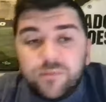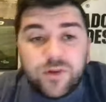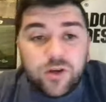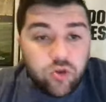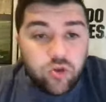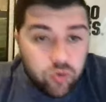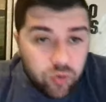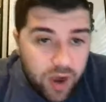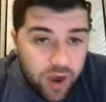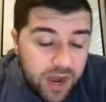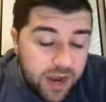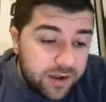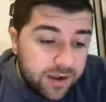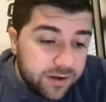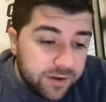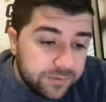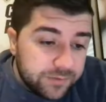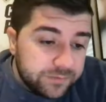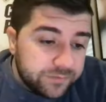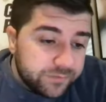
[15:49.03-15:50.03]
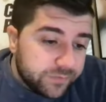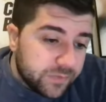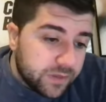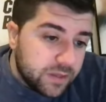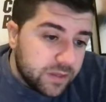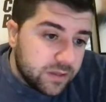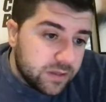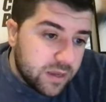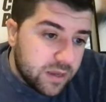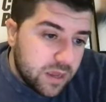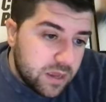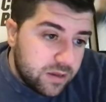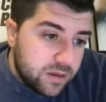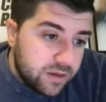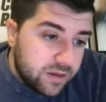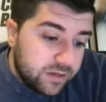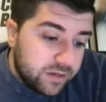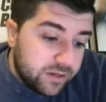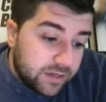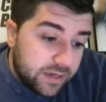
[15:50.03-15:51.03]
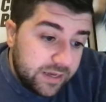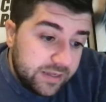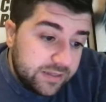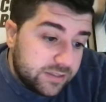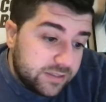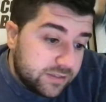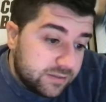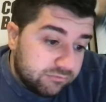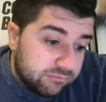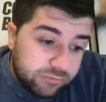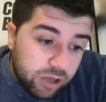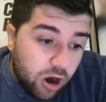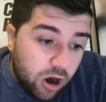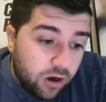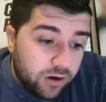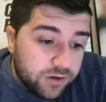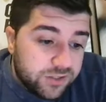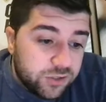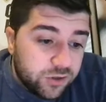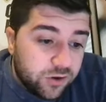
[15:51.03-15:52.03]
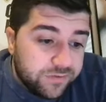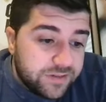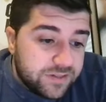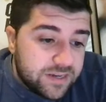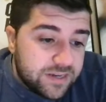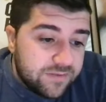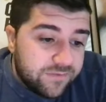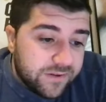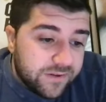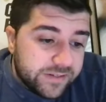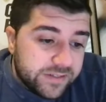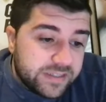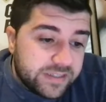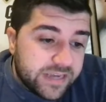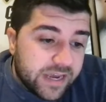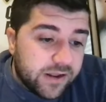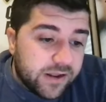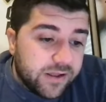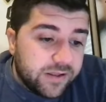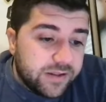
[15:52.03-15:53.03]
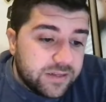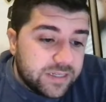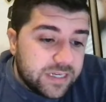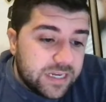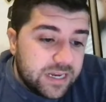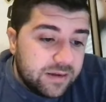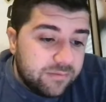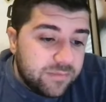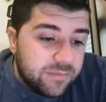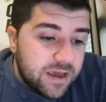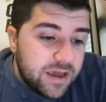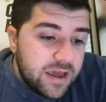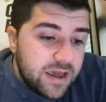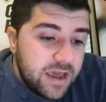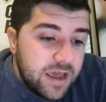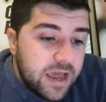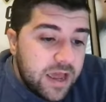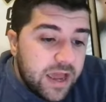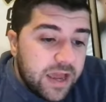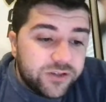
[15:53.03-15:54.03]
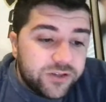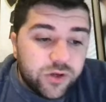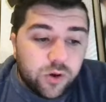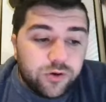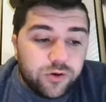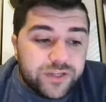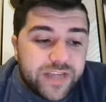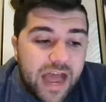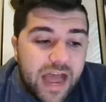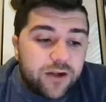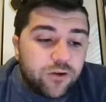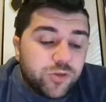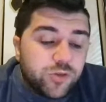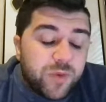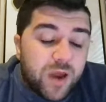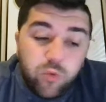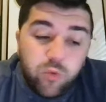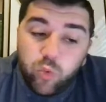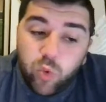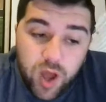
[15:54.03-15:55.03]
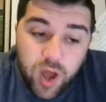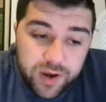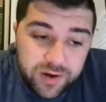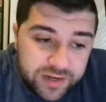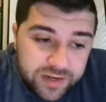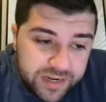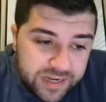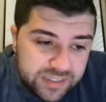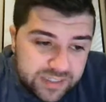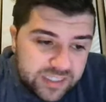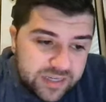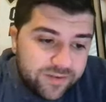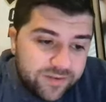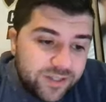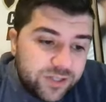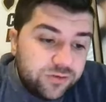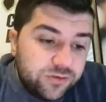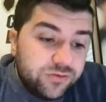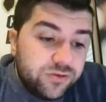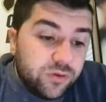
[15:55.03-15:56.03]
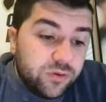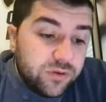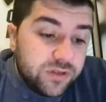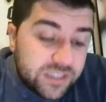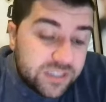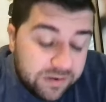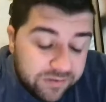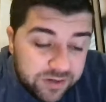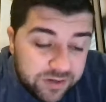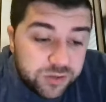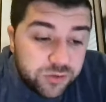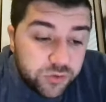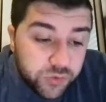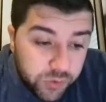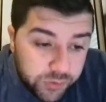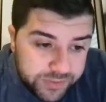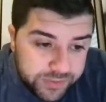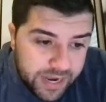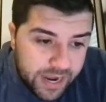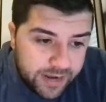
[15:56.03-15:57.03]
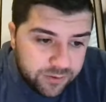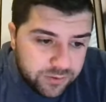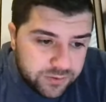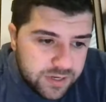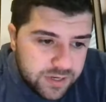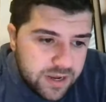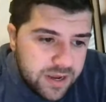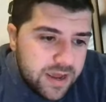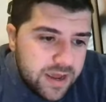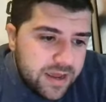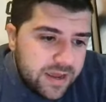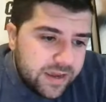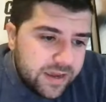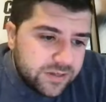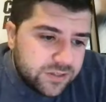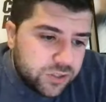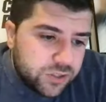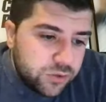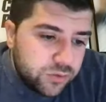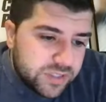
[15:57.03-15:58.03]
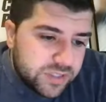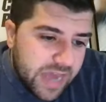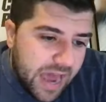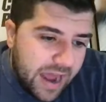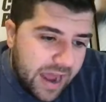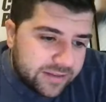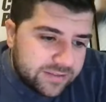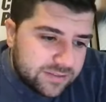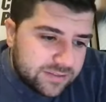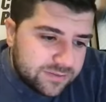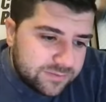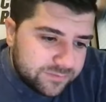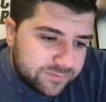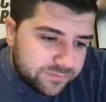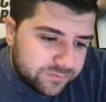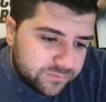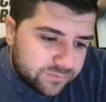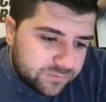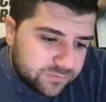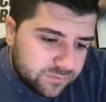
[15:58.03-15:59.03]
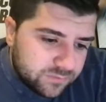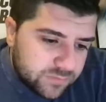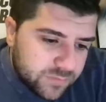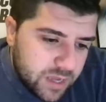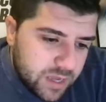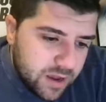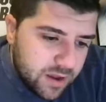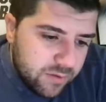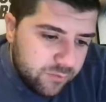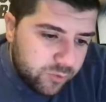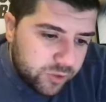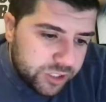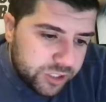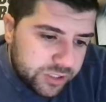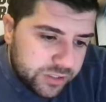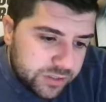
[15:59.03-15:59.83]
Simon Craig. He's the heart and soul of this defense. He's second on the team in total tackles by 1. He has 72 total tackles. He has 2 sacks, which